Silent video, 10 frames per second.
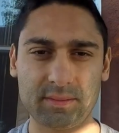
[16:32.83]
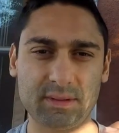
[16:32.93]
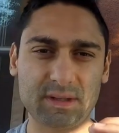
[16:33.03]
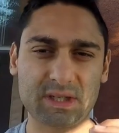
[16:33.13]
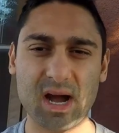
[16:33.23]

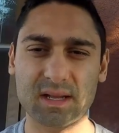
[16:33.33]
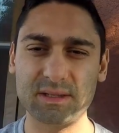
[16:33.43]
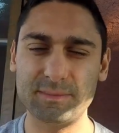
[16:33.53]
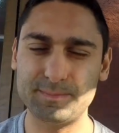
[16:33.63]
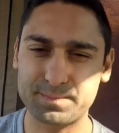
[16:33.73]
The
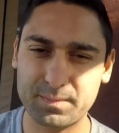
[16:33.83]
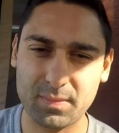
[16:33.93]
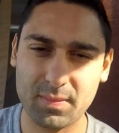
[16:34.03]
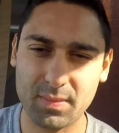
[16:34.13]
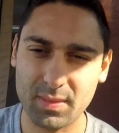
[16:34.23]
chocolate
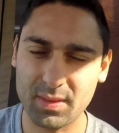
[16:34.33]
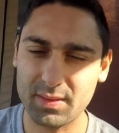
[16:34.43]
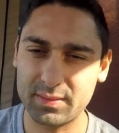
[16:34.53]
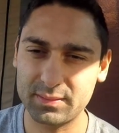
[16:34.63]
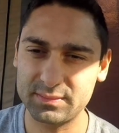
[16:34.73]

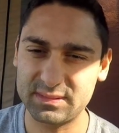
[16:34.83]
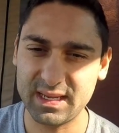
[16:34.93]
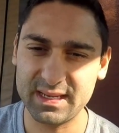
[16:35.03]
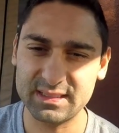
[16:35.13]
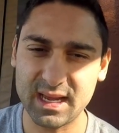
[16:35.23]

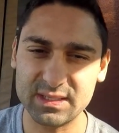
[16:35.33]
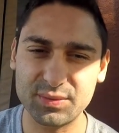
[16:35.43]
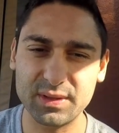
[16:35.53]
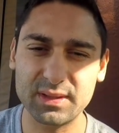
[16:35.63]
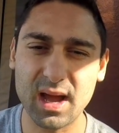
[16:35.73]
taste has
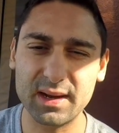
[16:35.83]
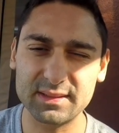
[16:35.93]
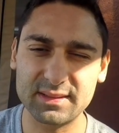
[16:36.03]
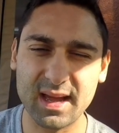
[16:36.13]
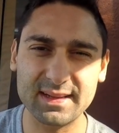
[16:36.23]
really
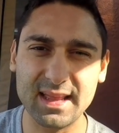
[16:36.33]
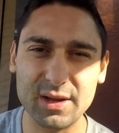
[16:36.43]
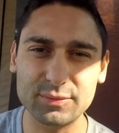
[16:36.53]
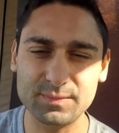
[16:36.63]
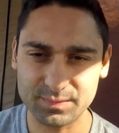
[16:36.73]
died
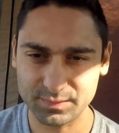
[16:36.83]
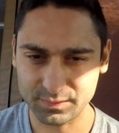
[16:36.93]
down.